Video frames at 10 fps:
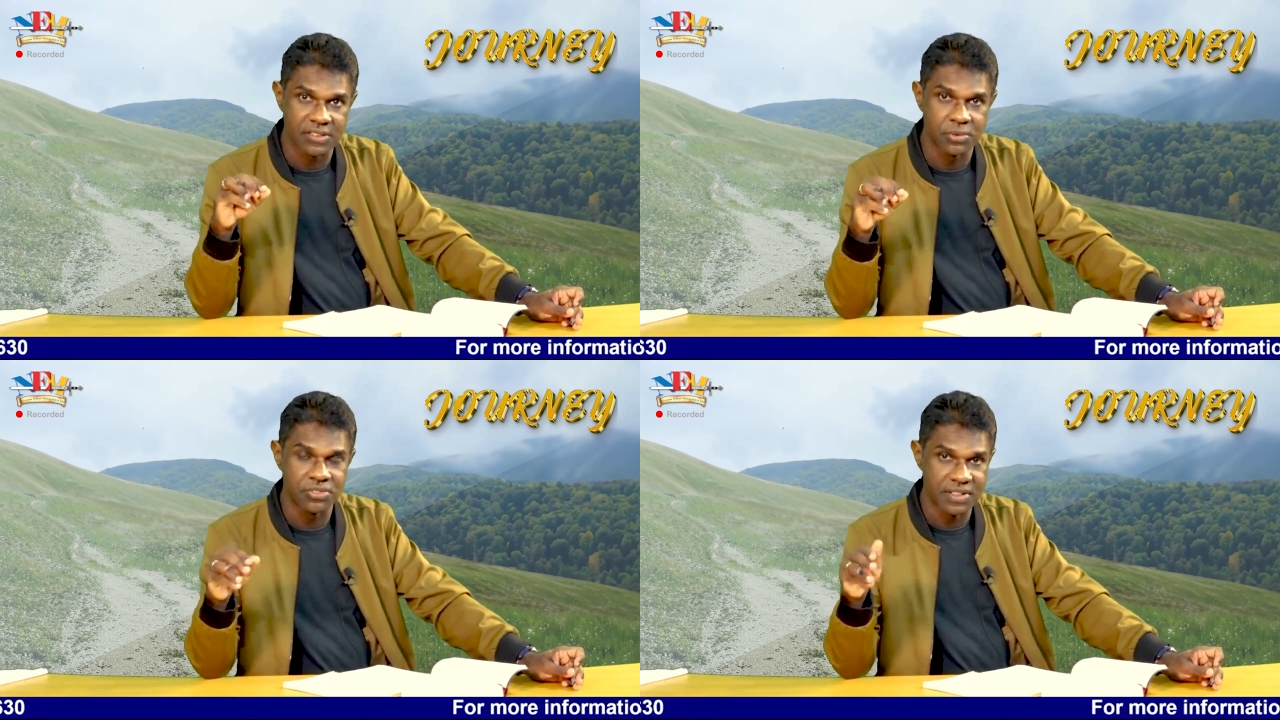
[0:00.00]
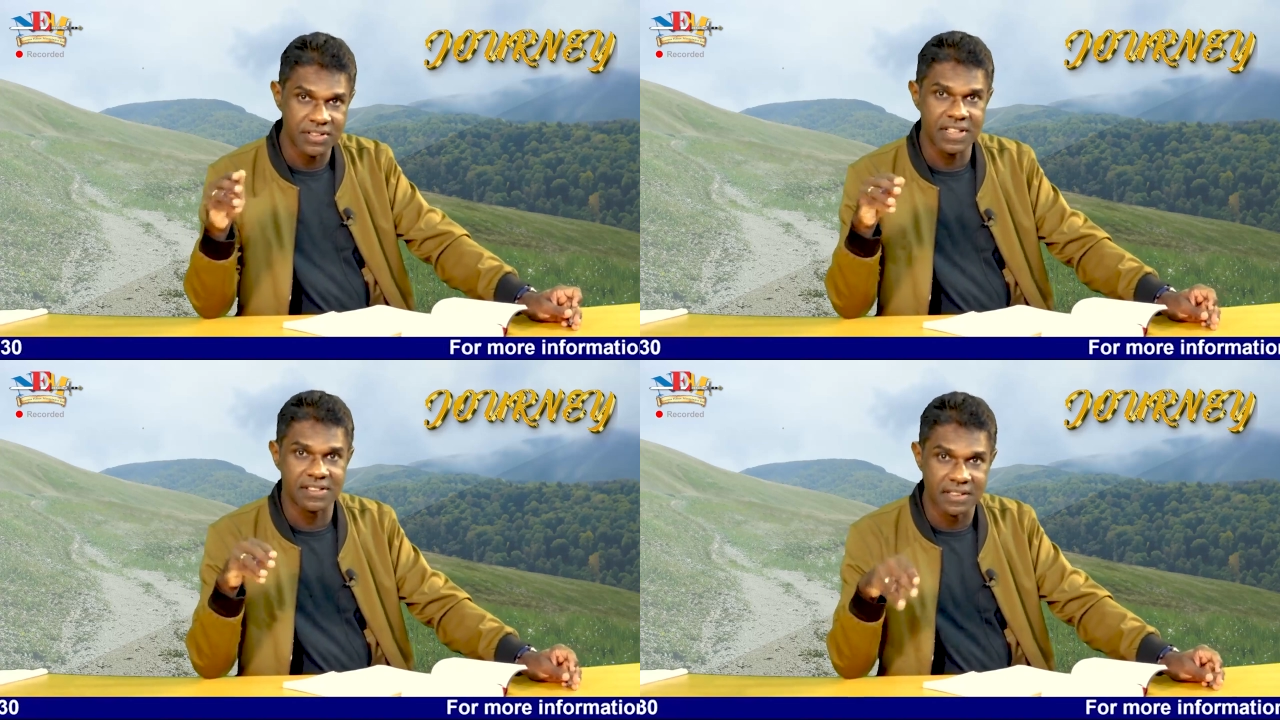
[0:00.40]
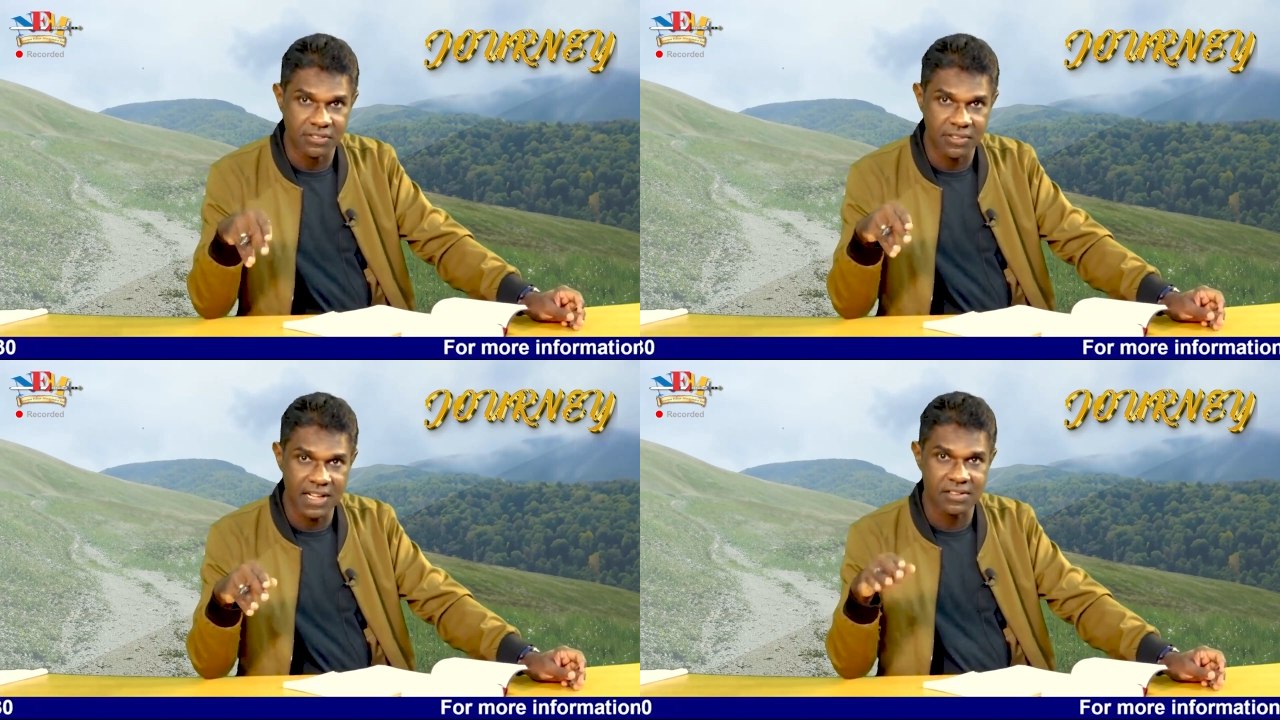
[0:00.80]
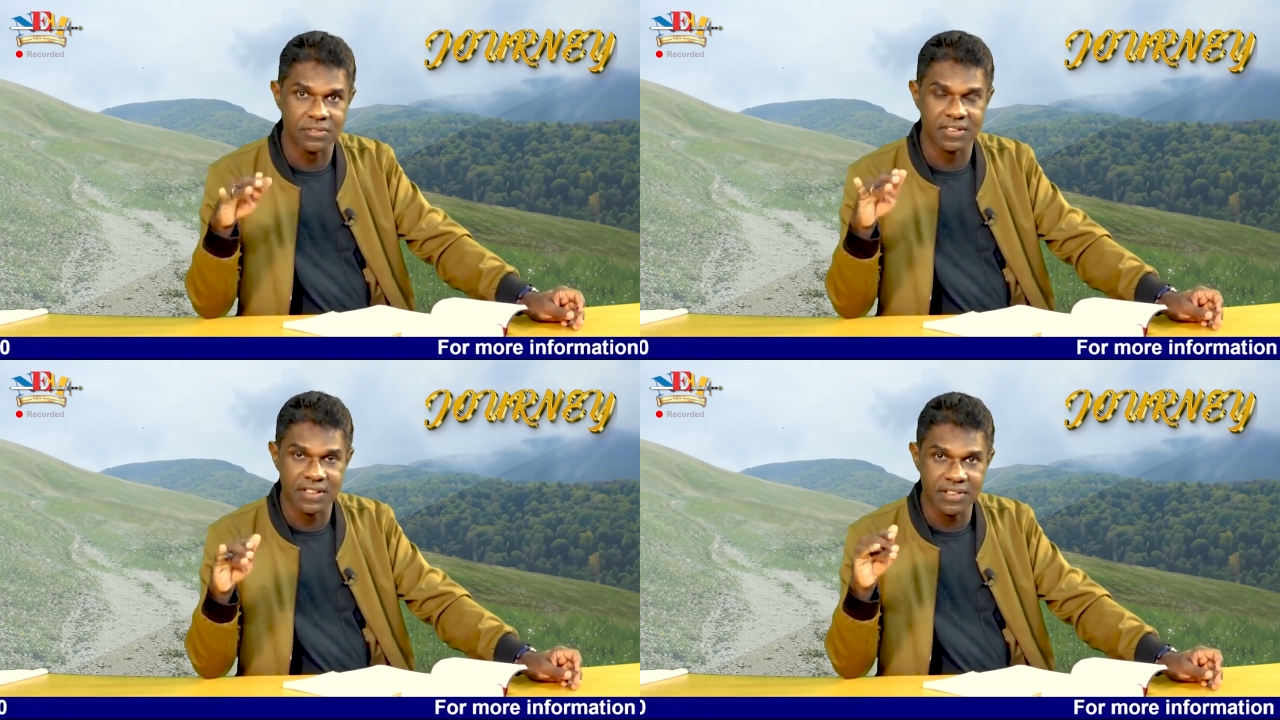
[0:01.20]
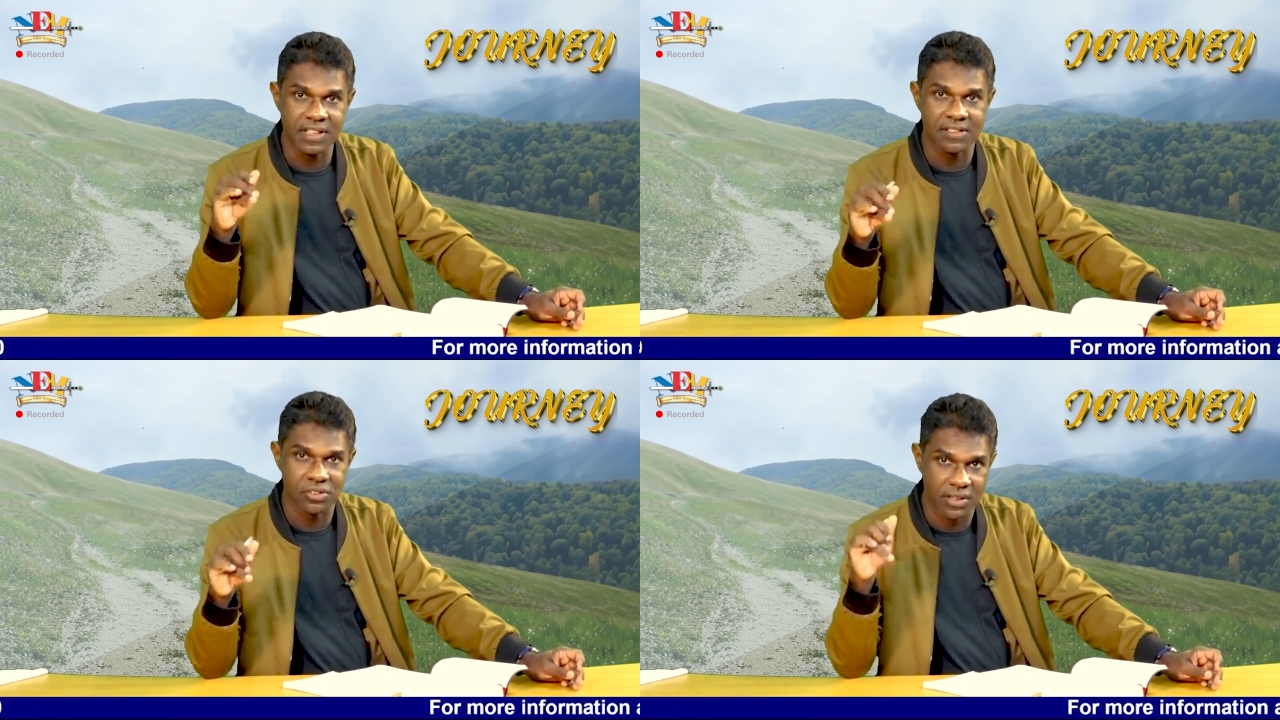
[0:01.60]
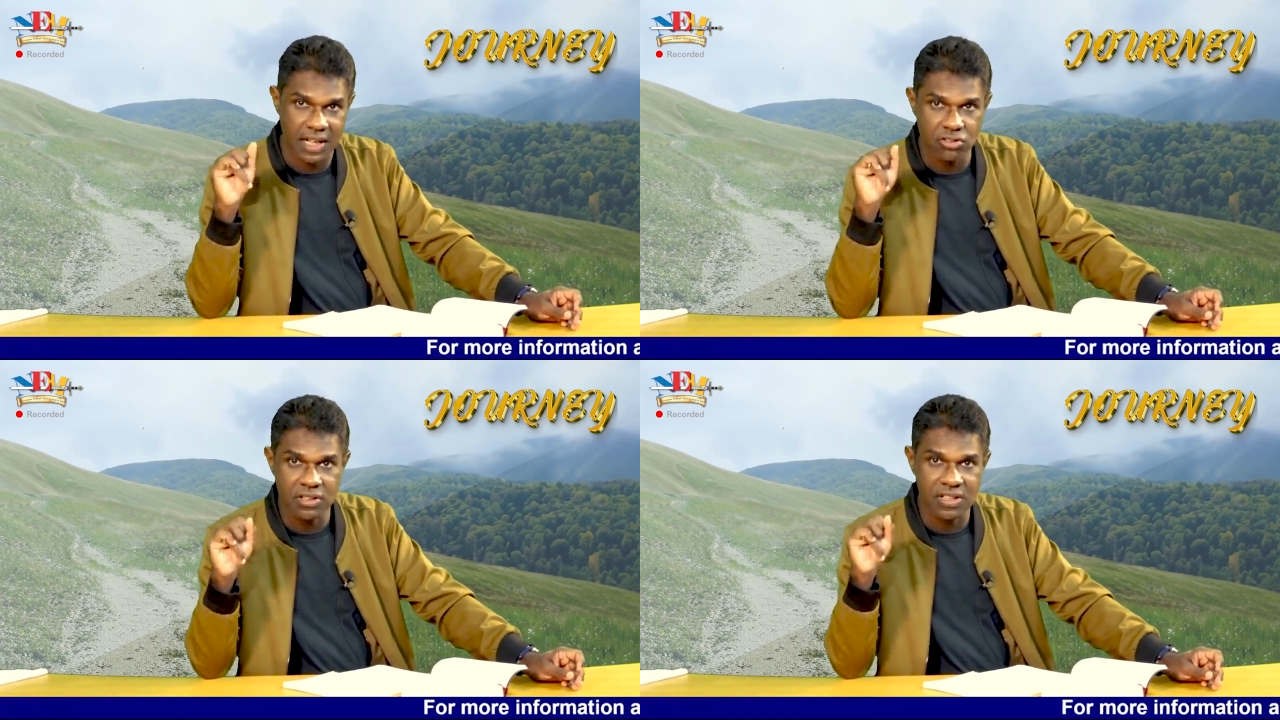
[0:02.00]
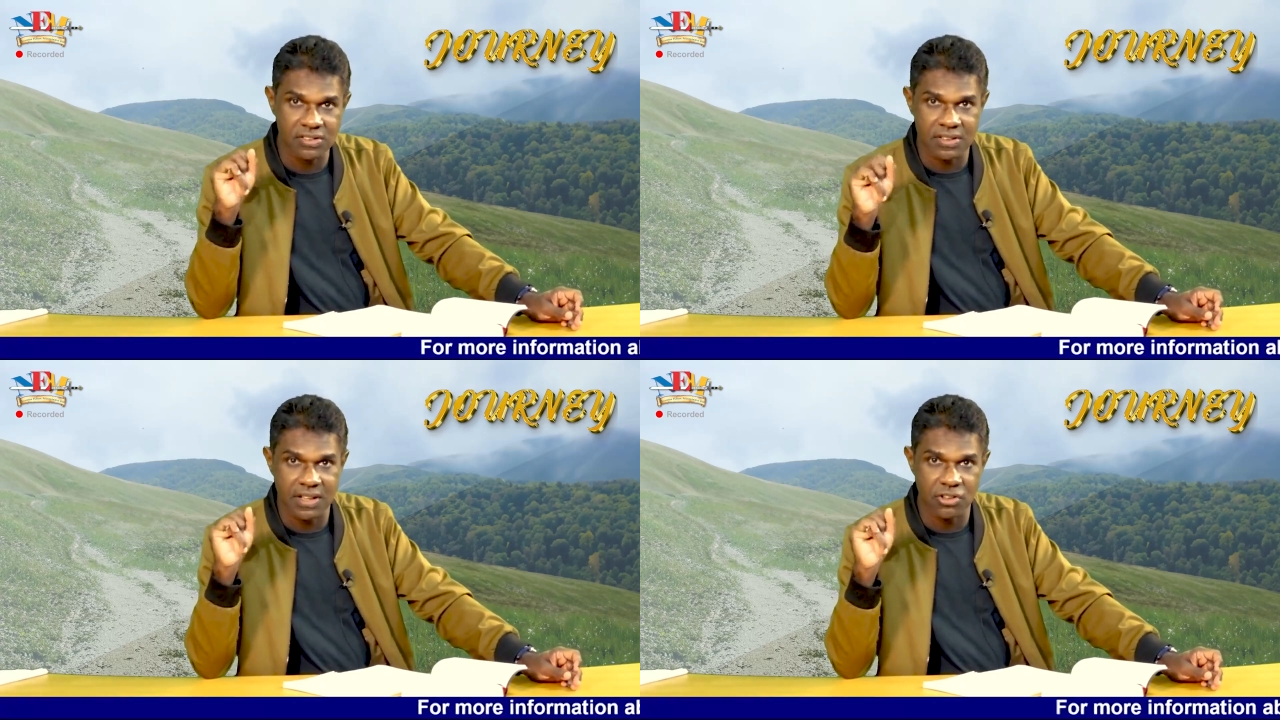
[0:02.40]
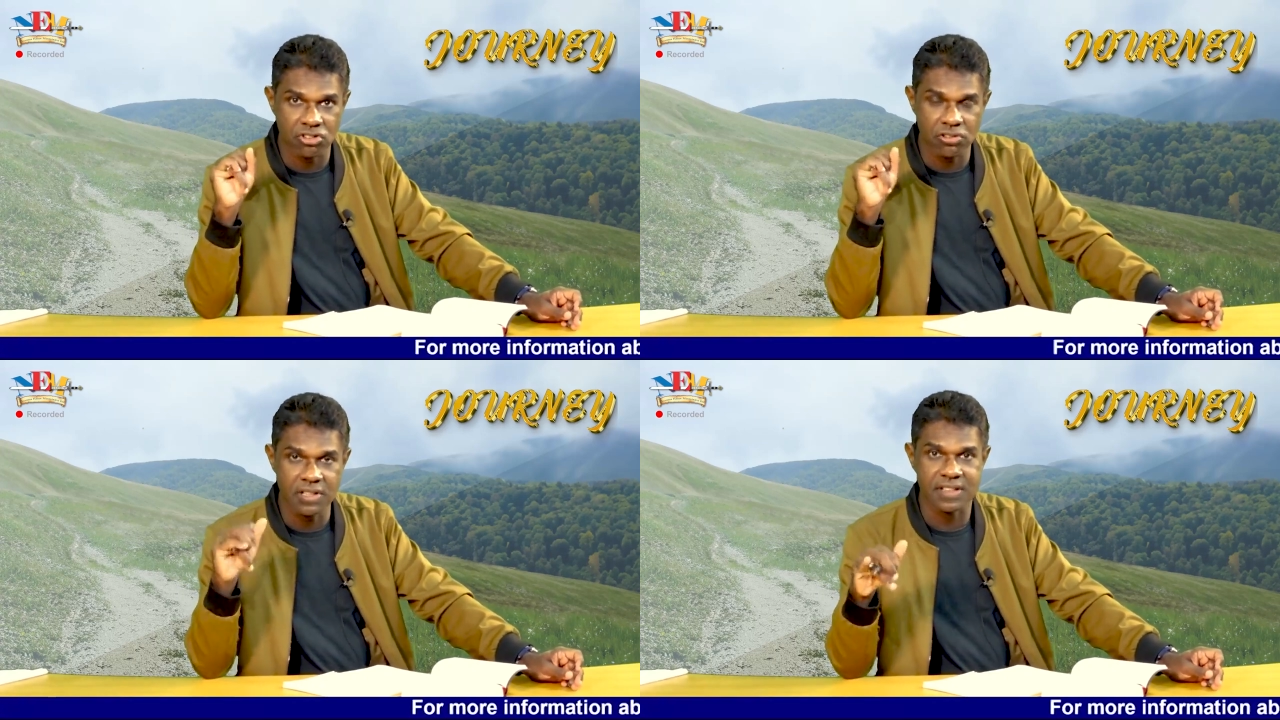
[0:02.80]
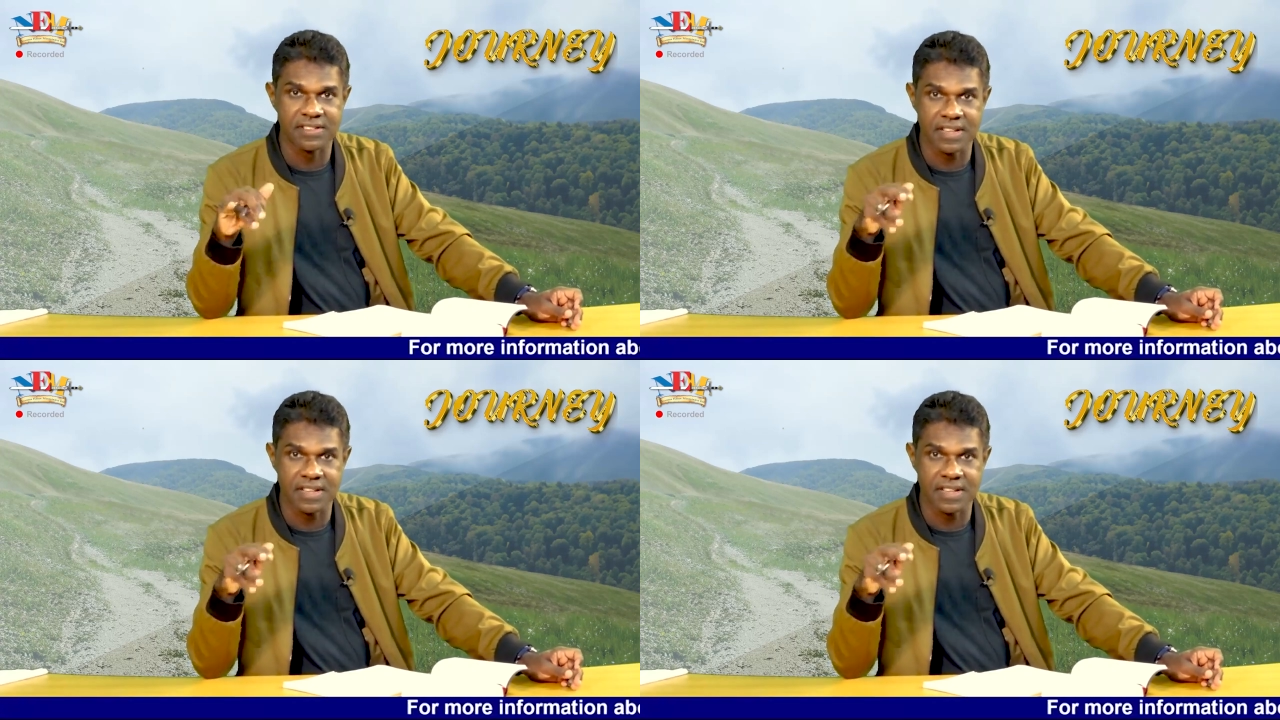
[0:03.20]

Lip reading: us, who's giving us the advice, who's giving us or nudging us on our shoulders,